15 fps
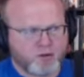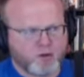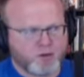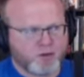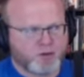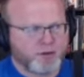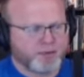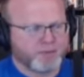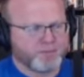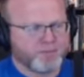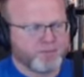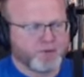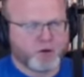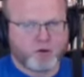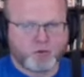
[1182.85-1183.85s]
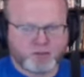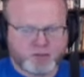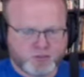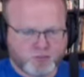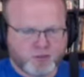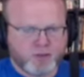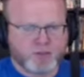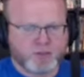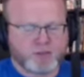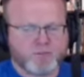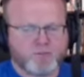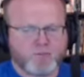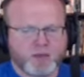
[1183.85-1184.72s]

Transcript: on the Holy Spirit.